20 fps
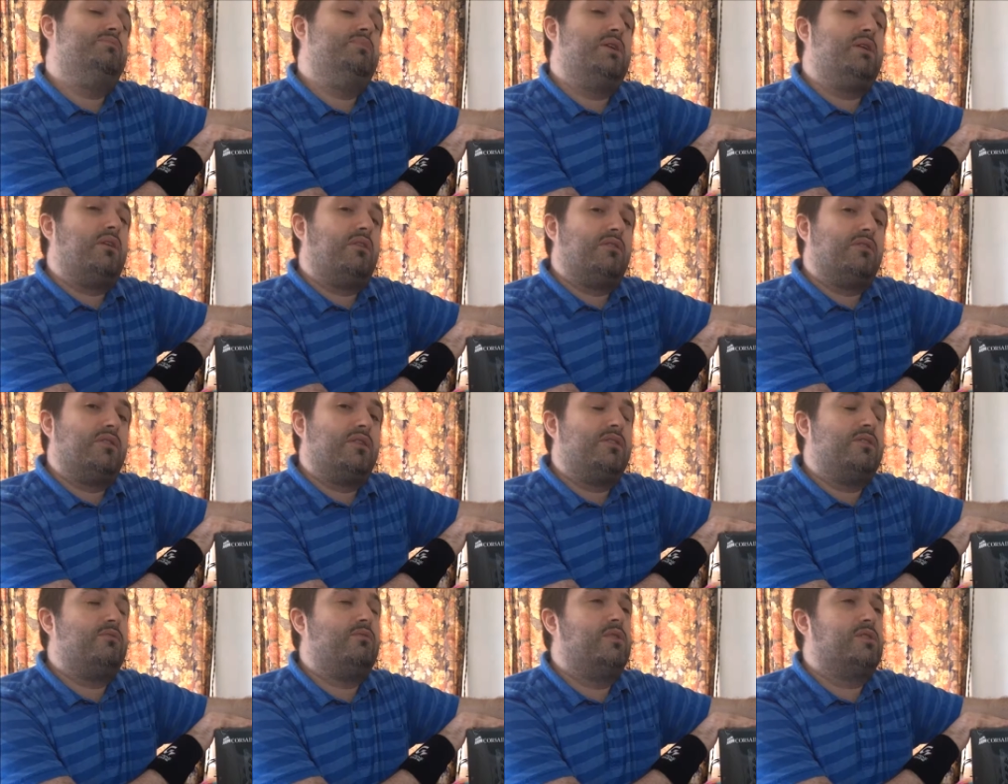
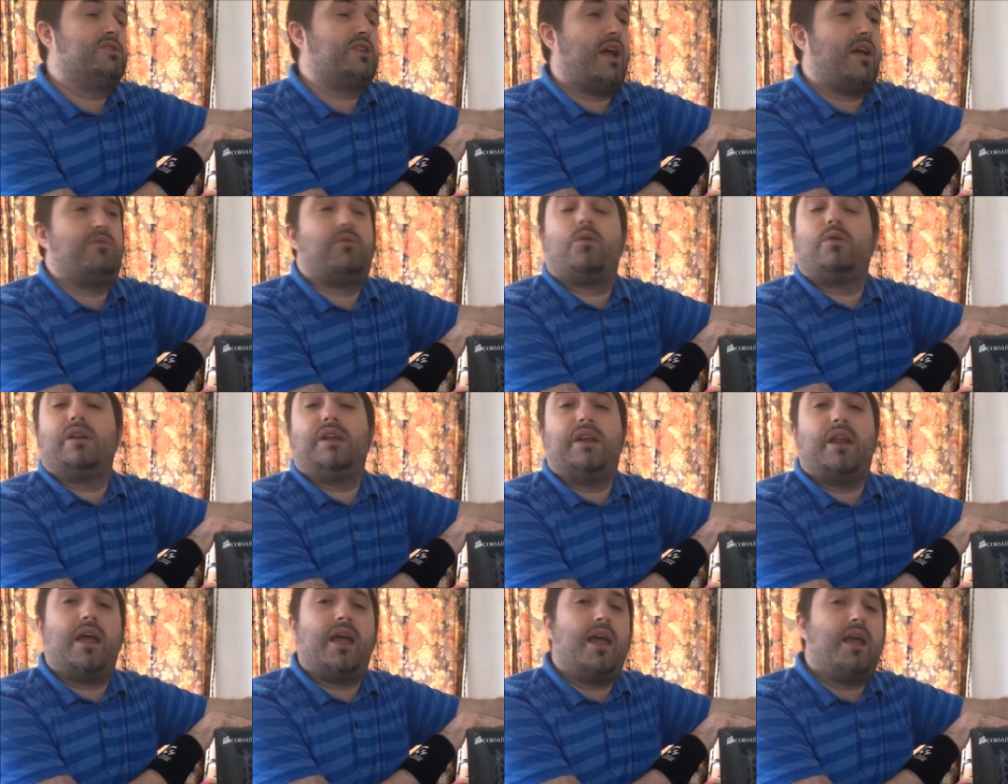build, which I've
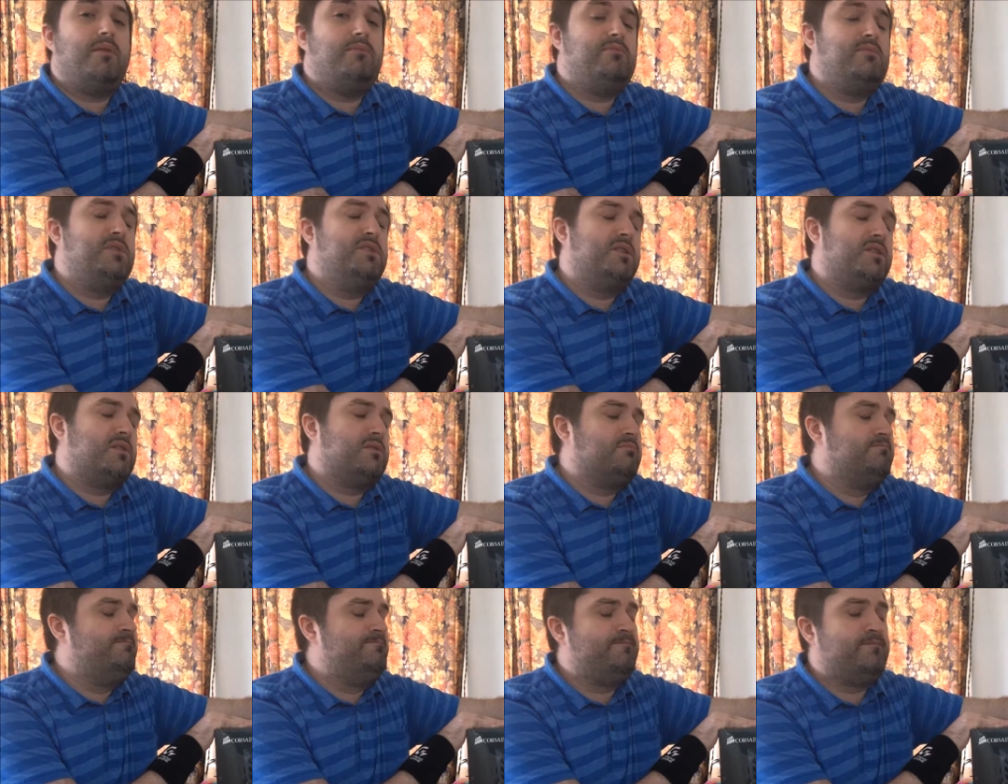already named
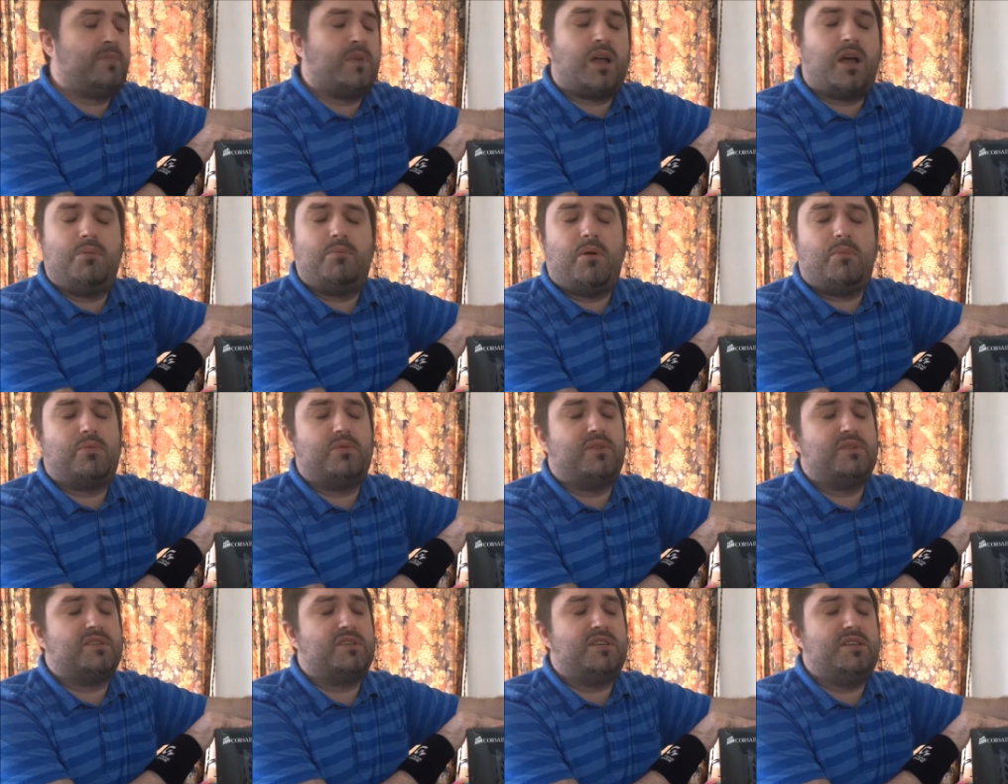and come
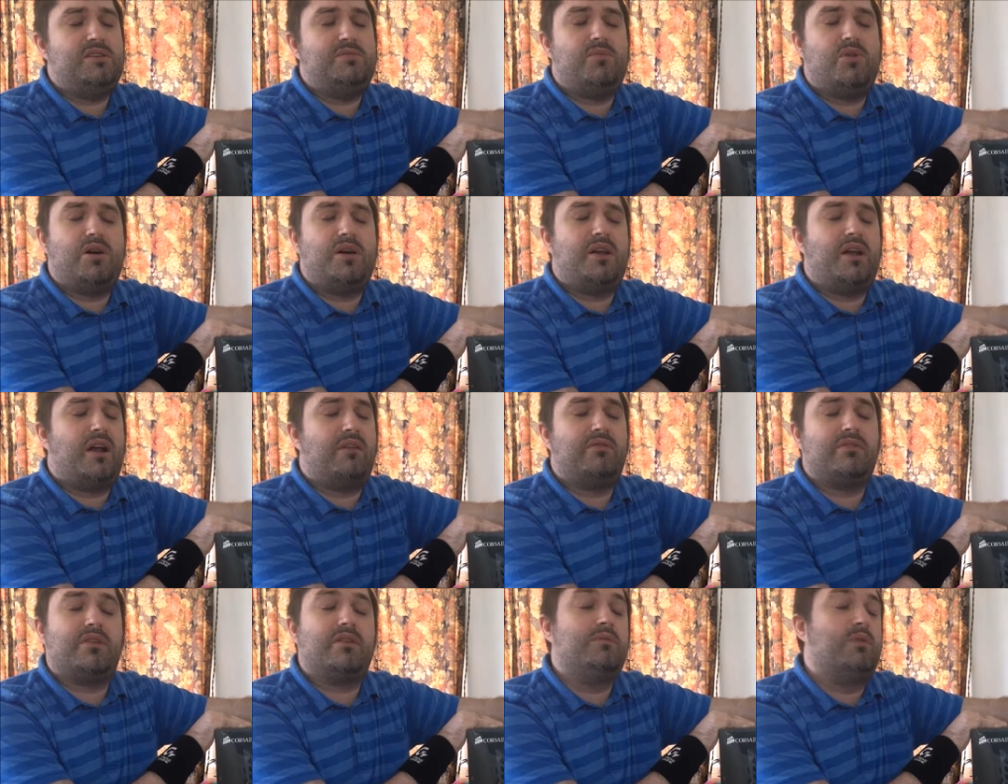up with a scheme on
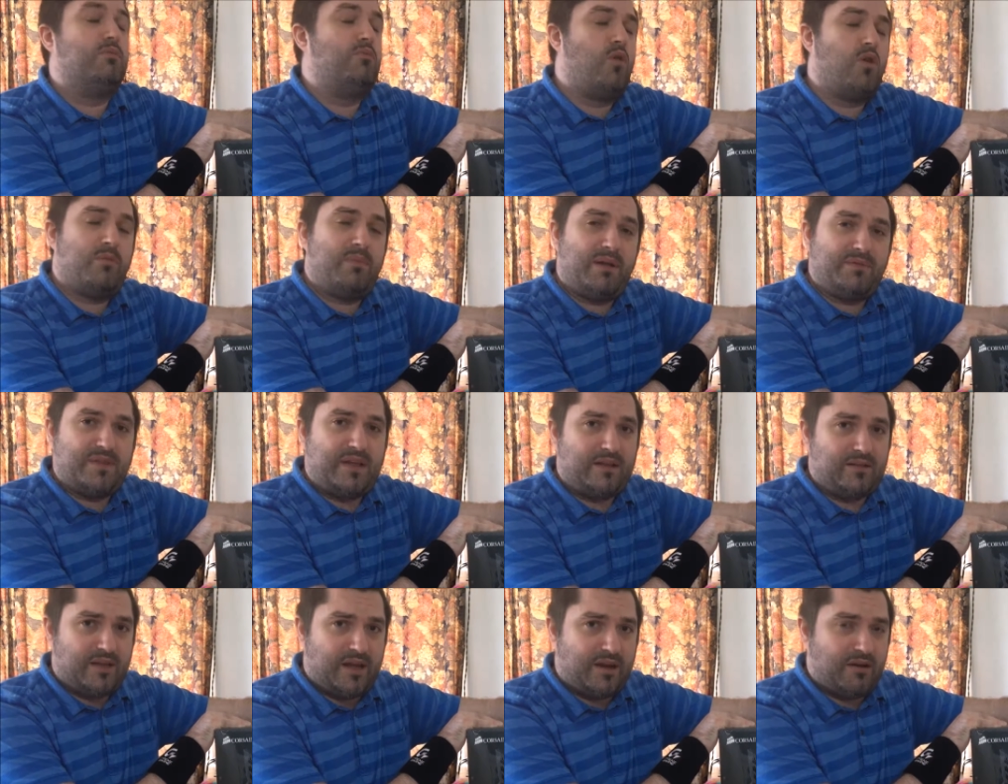and everything, but more
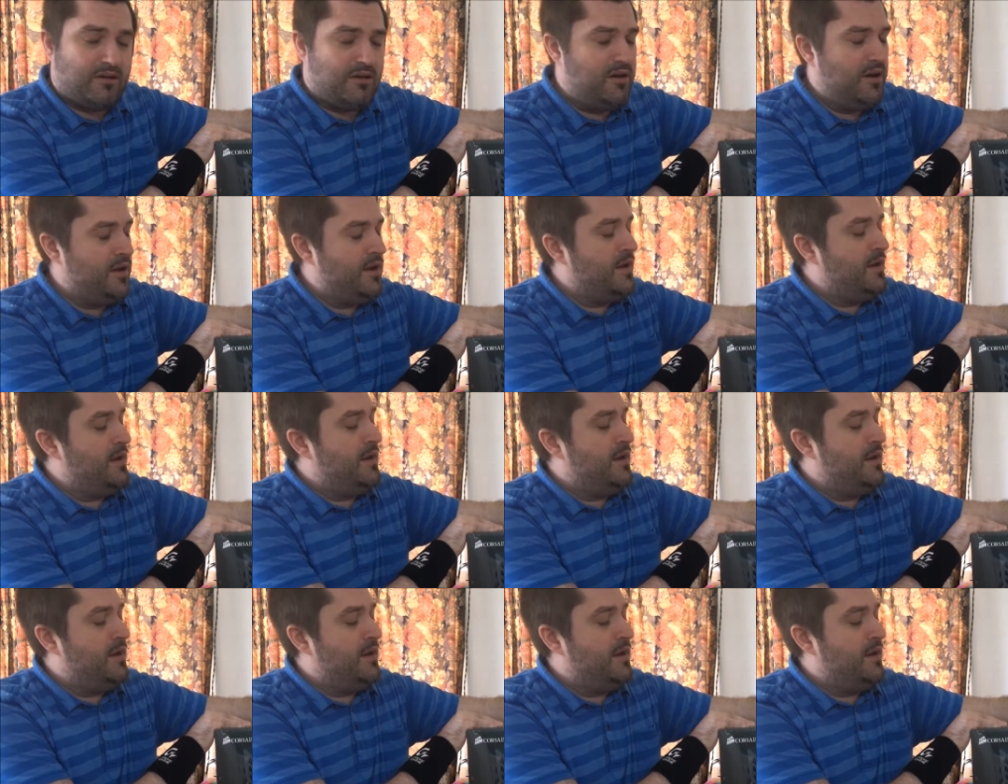about that later.